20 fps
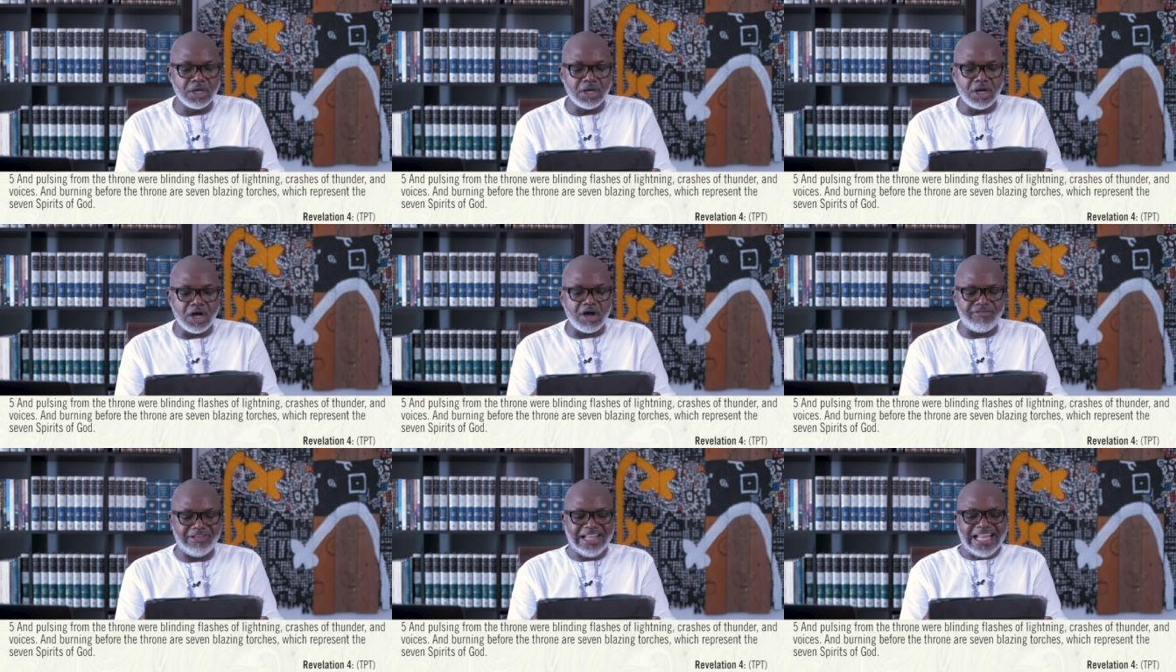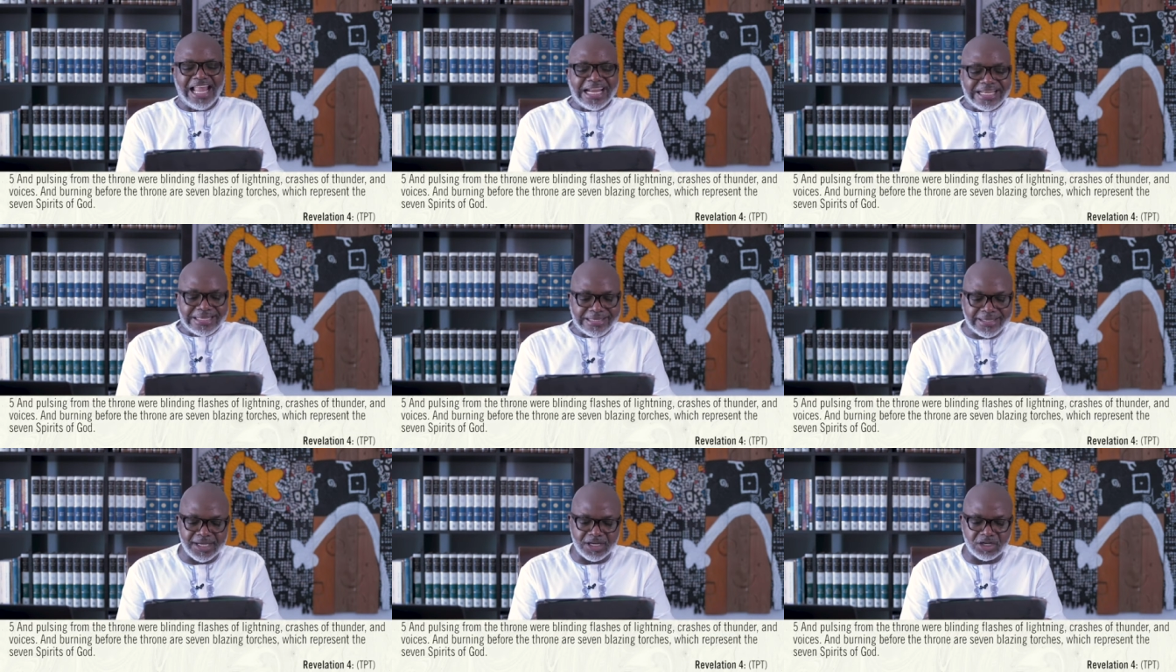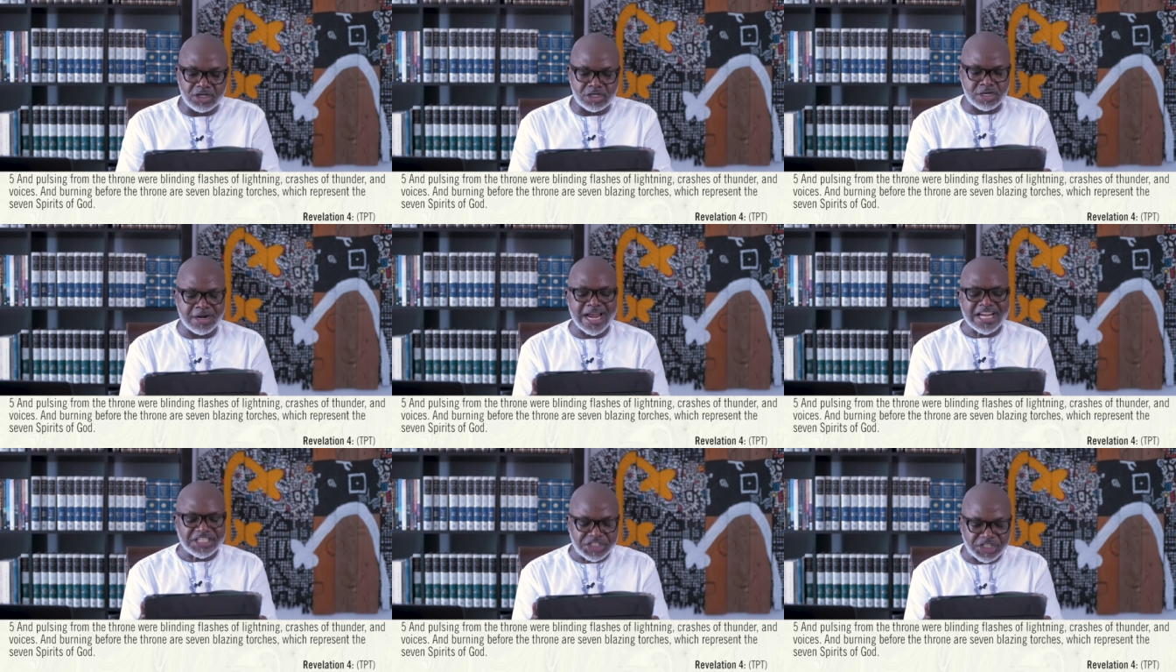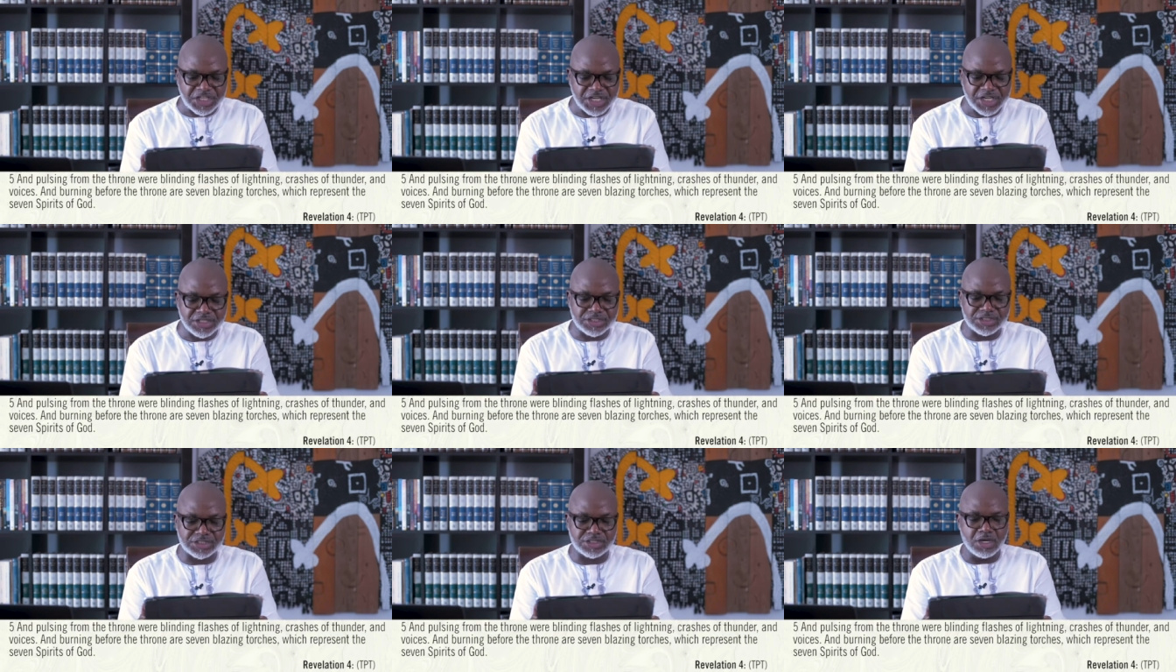of lightning,
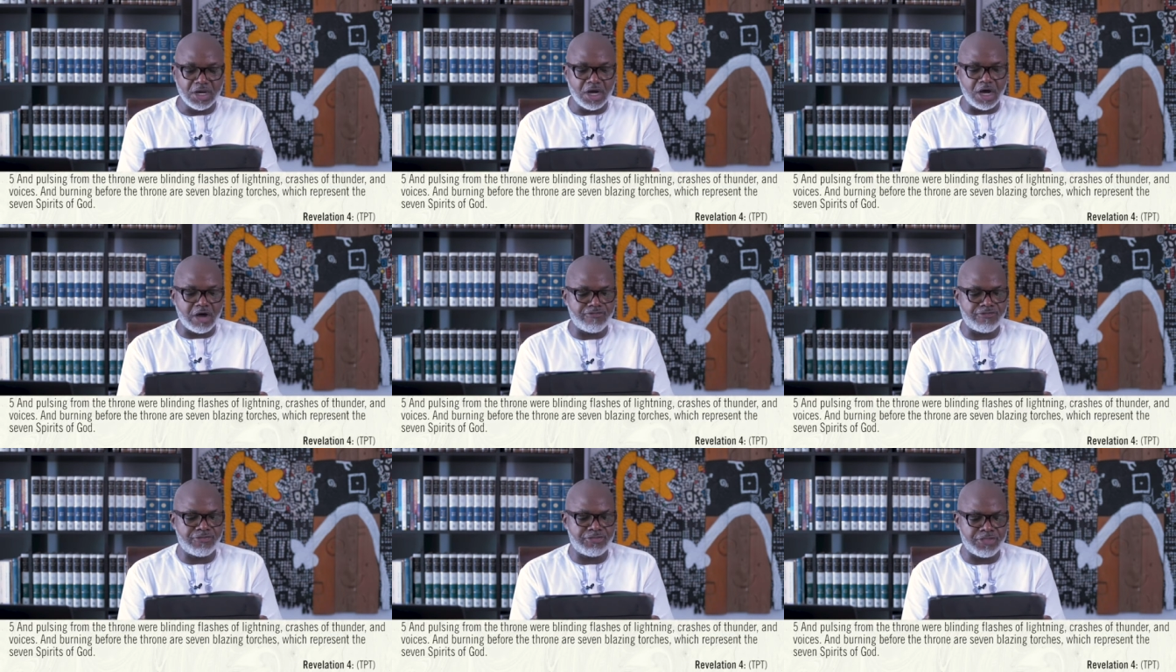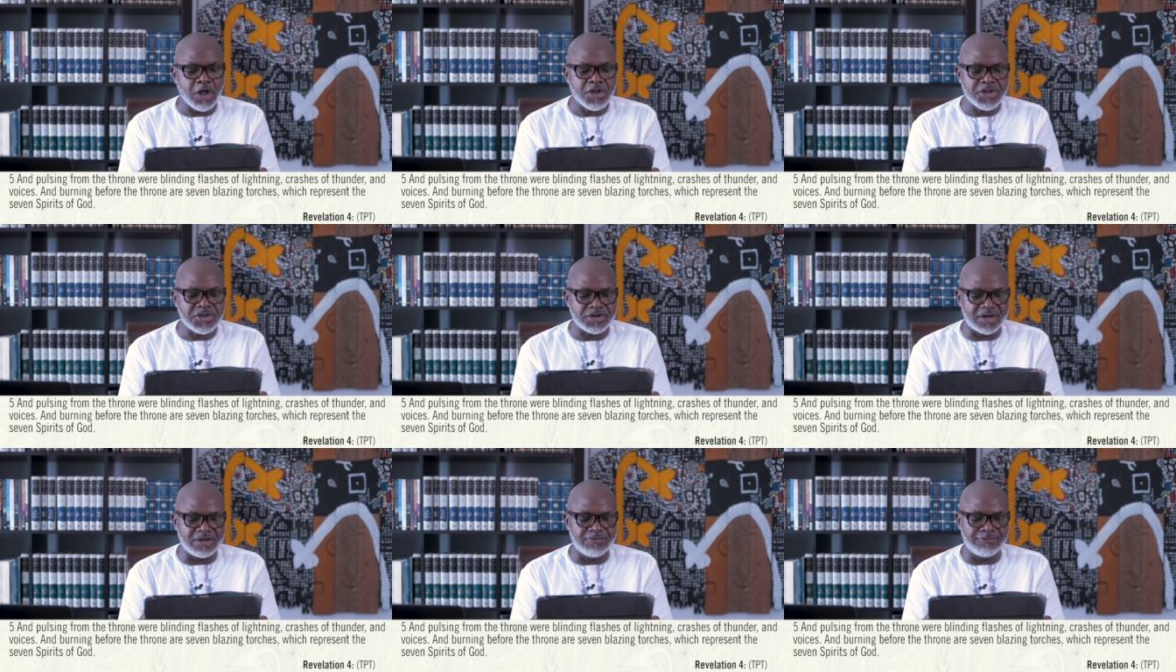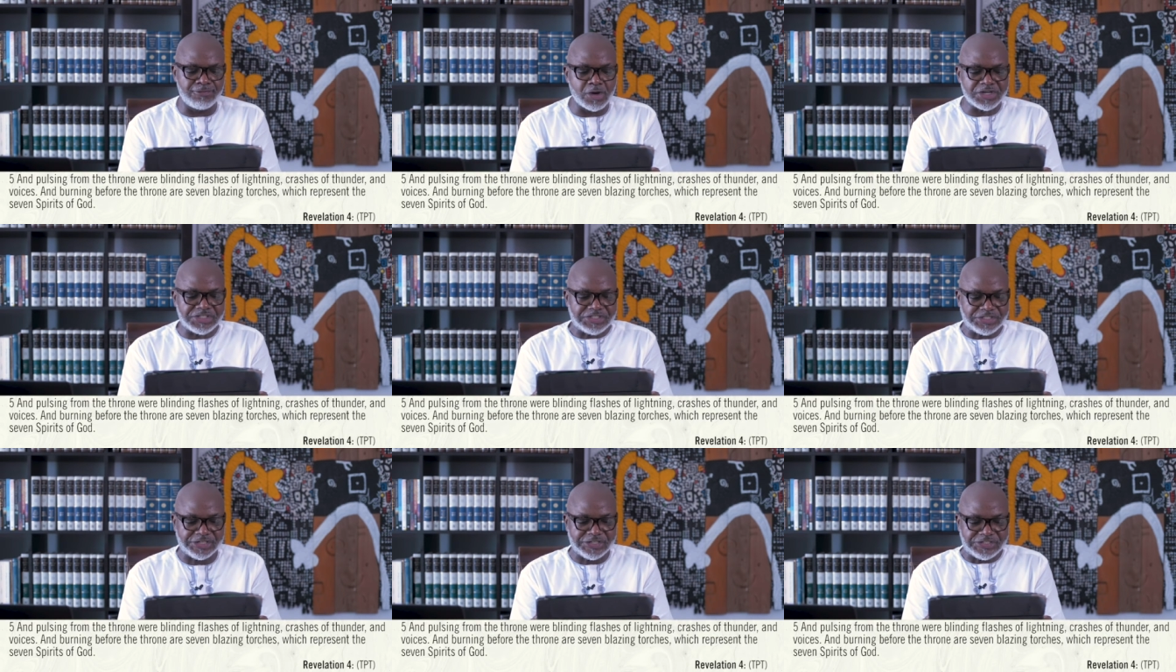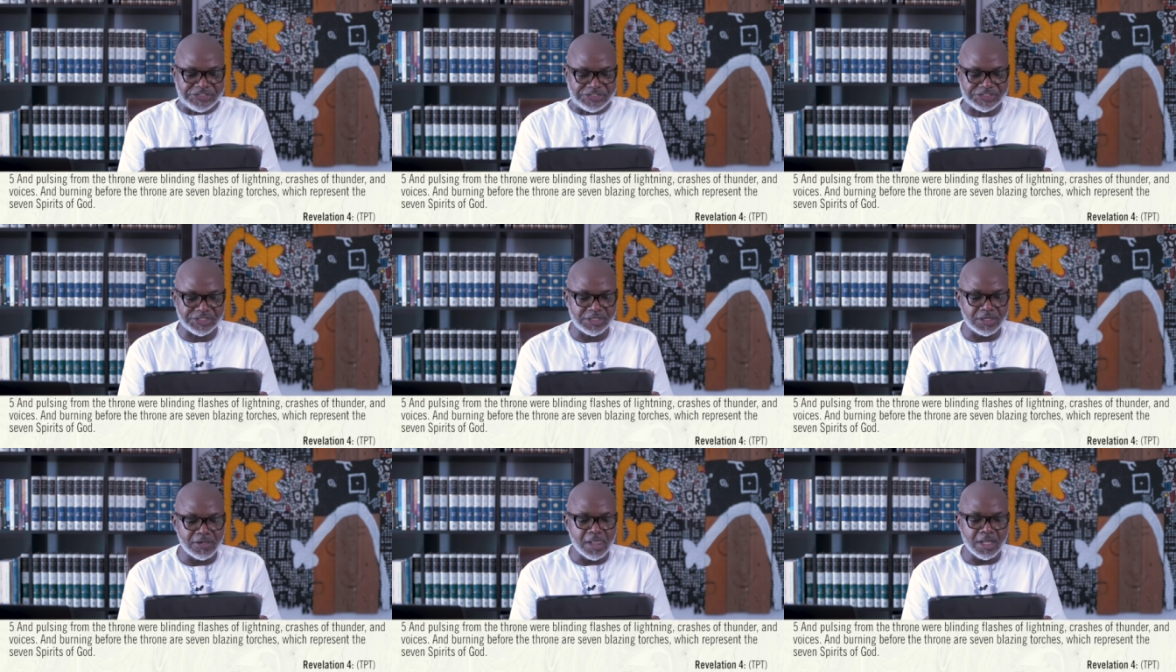crashes of thunder and voices.